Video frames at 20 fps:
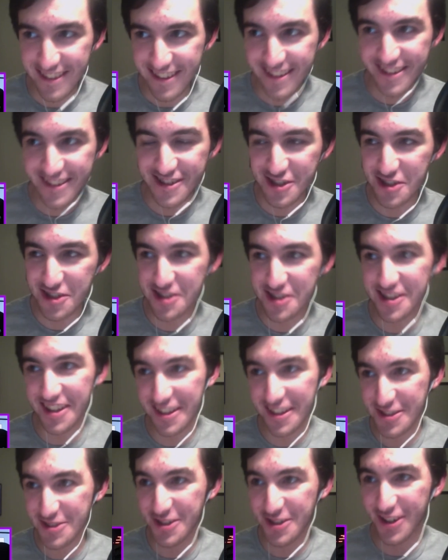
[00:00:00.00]
It's just the
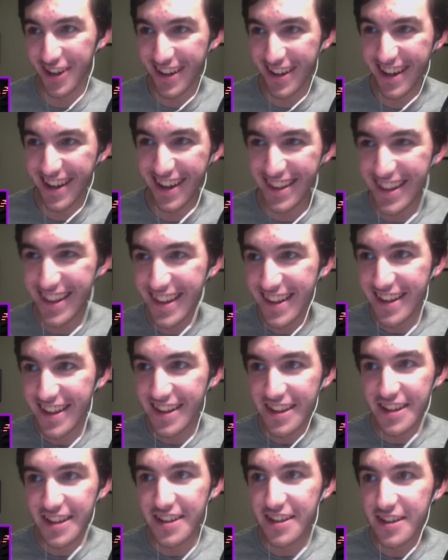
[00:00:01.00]
intro.
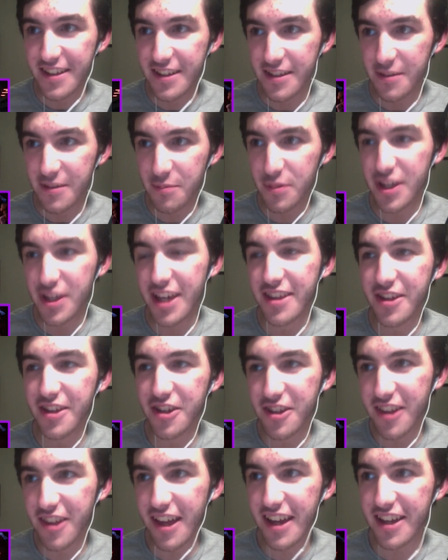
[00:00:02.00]
But yeah,
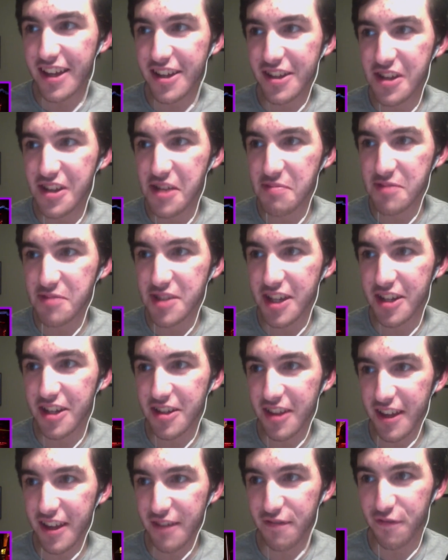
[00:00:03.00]
there are a lot of clips that are
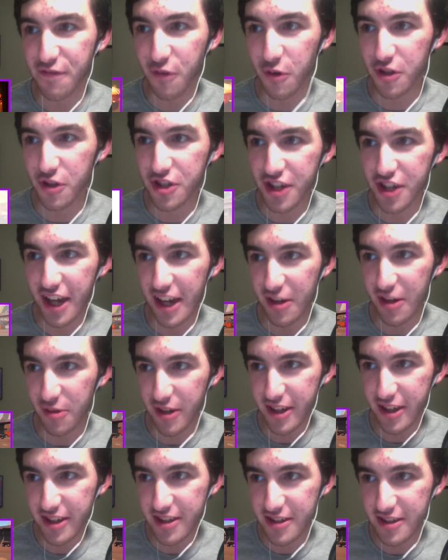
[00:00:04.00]
like
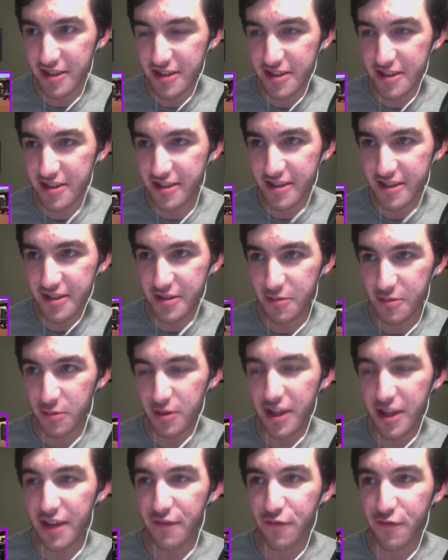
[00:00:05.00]
foreshadowing.
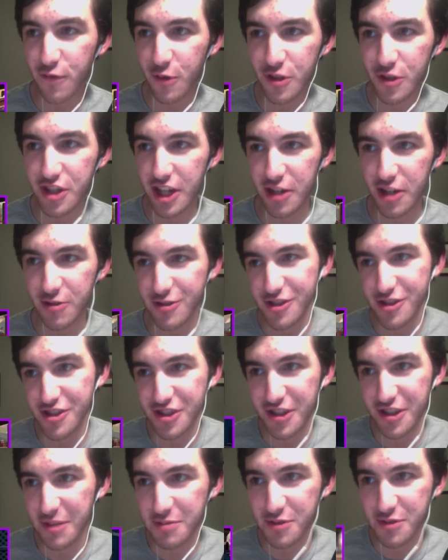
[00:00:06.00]
Well, not foreshadowing, just
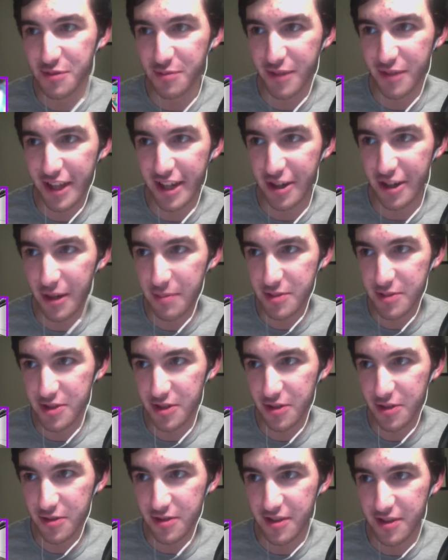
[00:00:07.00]
clips from later
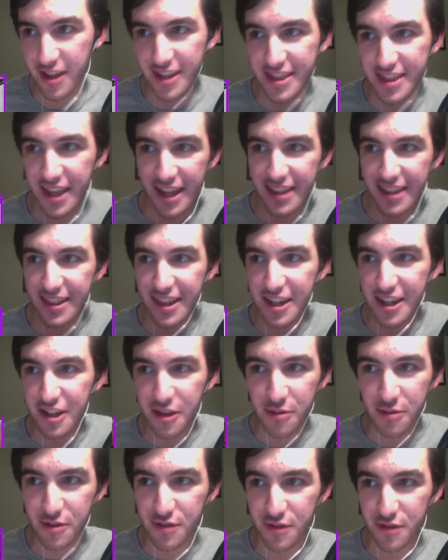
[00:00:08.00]
episodes. Like, that
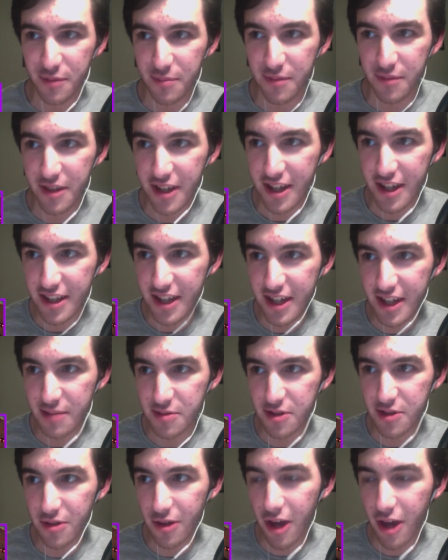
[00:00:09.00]
literally was from an
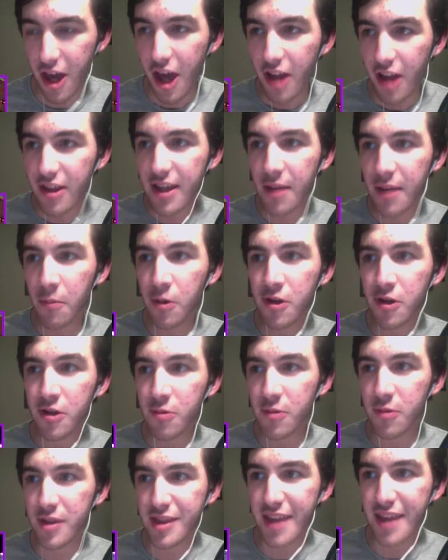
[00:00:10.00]
episode. Like, I'm
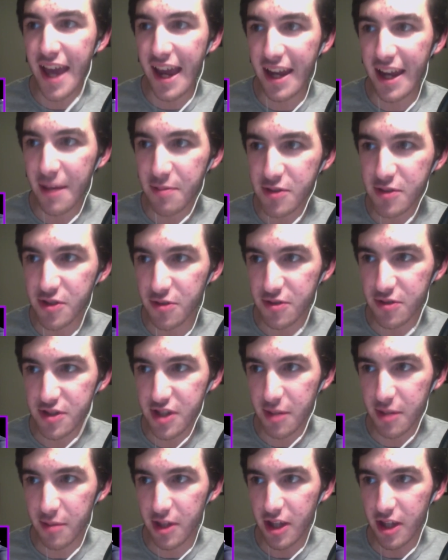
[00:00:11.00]
wondering when that episode is
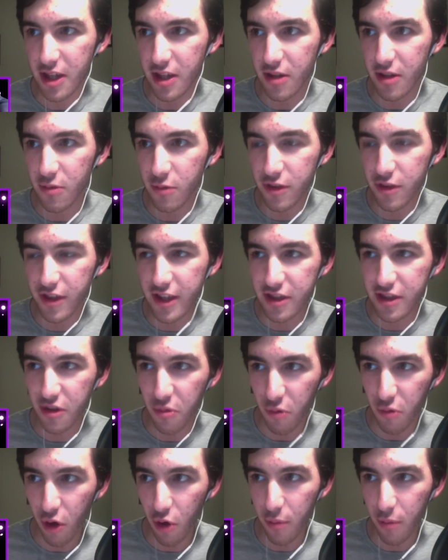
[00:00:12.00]
coming in, with, like, the
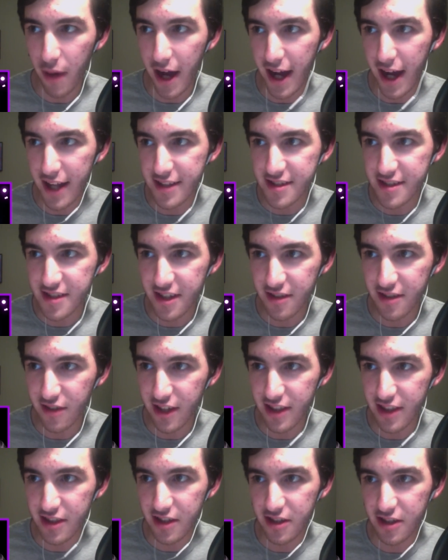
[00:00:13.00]
robots and,
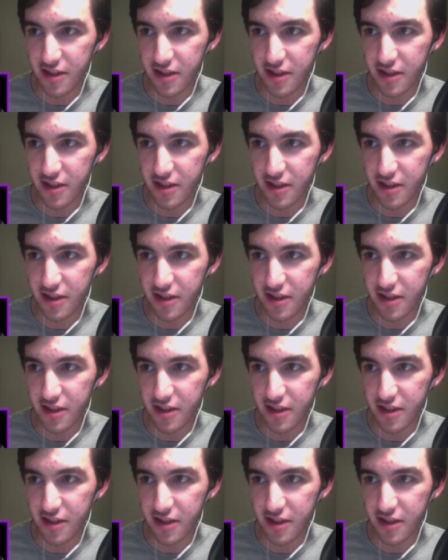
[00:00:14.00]
like, the